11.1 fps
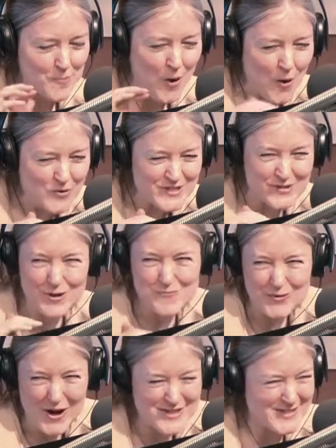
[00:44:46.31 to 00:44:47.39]
poked it, we
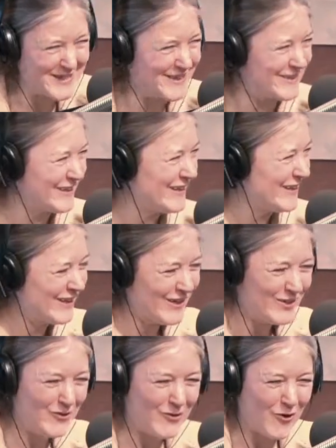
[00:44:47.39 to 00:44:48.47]
pressed it,
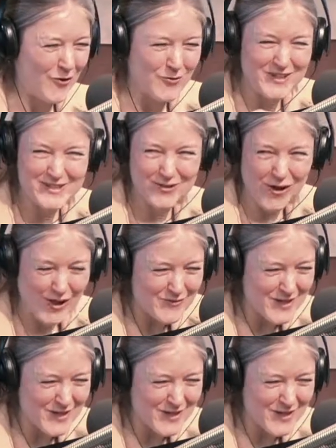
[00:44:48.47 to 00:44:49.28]
we did all of